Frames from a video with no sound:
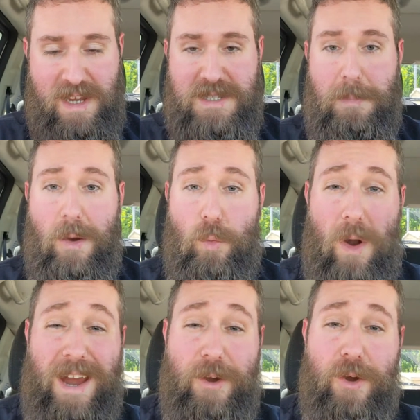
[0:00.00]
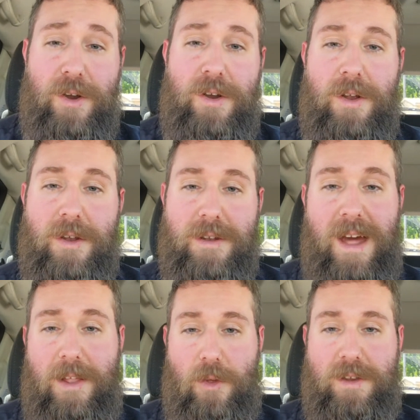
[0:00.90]
It's by Ryker
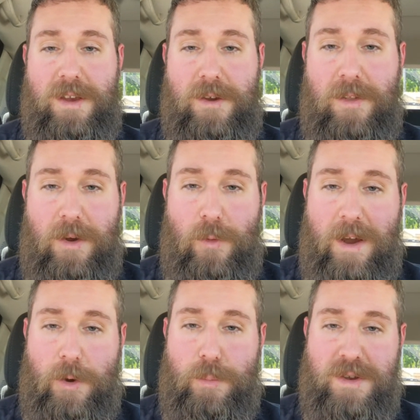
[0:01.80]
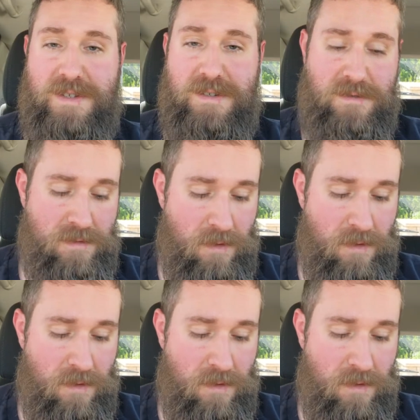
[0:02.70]
Nylon Gear, like Ryker Prison,